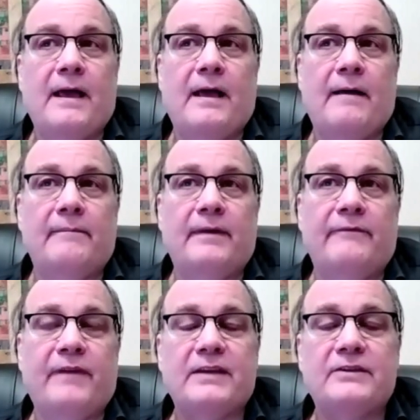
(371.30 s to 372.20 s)
um,
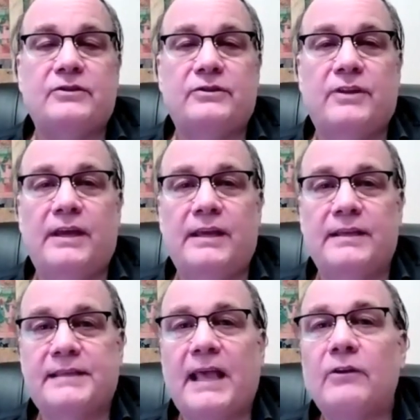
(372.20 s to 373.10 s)
affects the
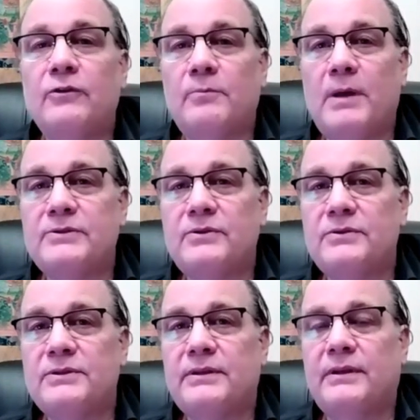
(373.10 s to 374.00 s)
skeletal
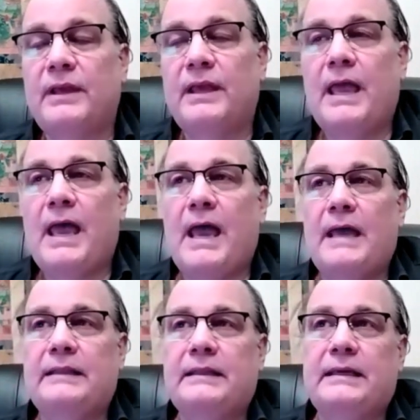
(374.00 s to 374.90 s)
muscles.
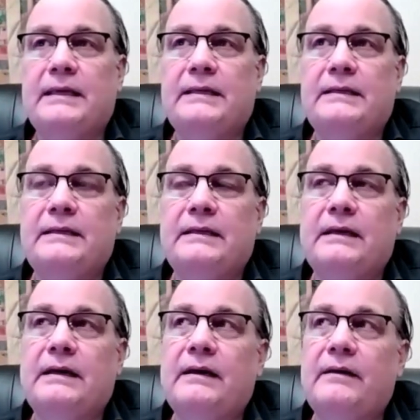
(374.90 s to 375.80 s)
And then
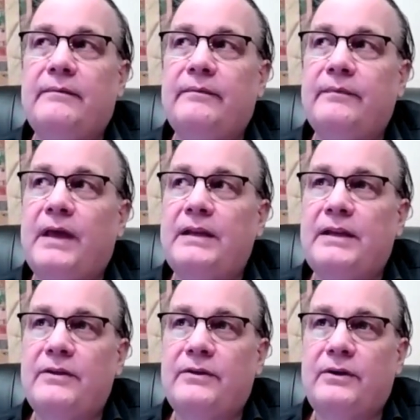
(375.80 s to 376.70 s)
um,
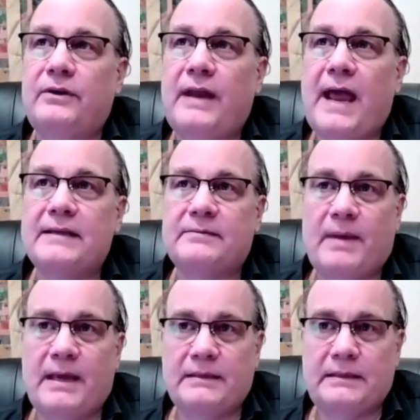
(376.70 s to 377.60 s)
another
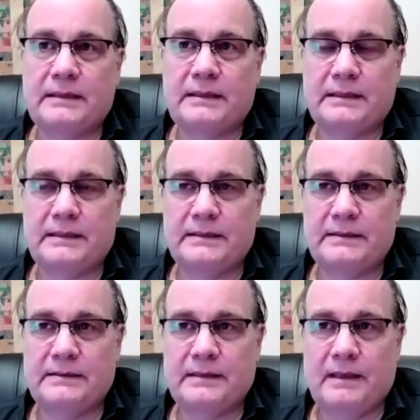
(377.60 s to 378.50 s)
aspect
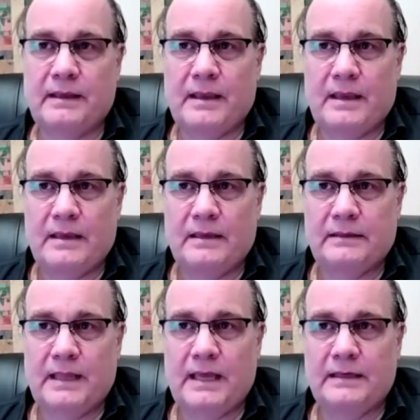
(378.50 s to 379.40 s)
is
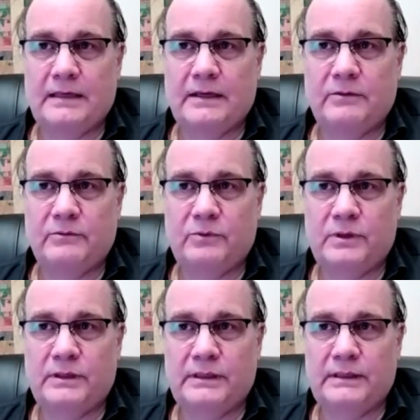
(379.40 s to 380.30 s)
that it
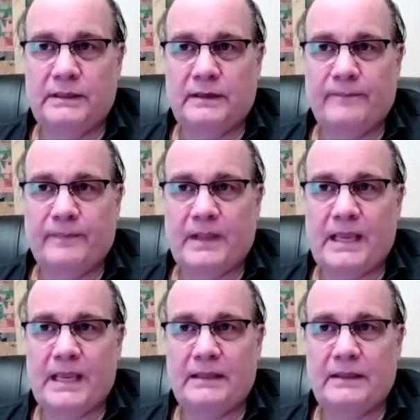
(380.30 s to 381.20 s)
would
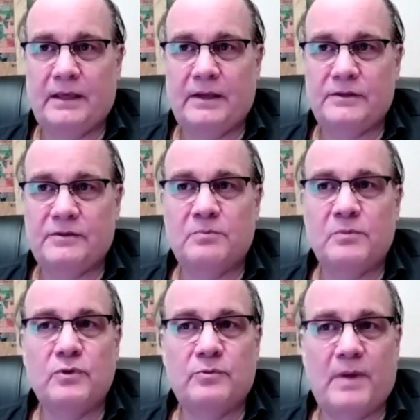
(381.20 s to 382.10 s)
hit the
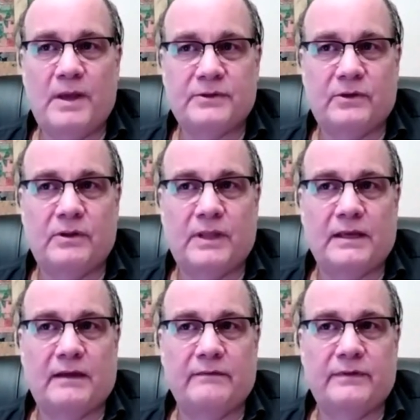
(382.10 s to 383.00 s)
smooth muscle,
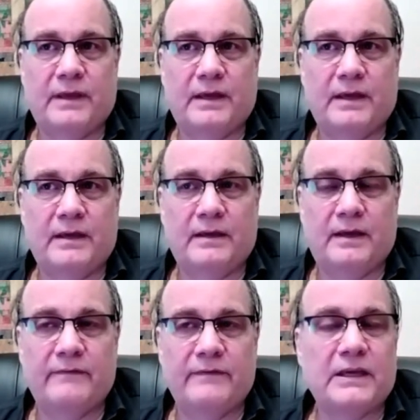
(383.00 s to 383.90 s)
like of the
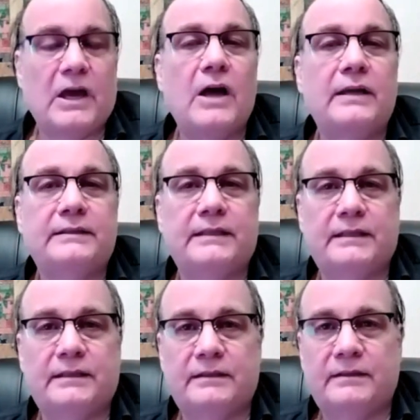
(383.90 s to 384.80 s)
of the gut
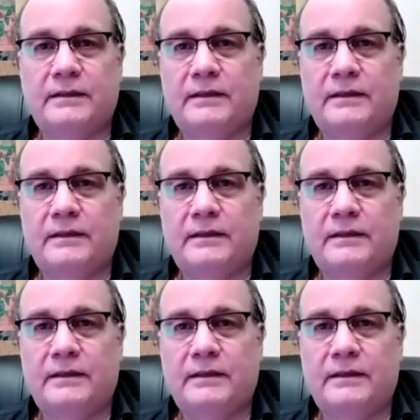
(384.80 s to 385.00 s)
and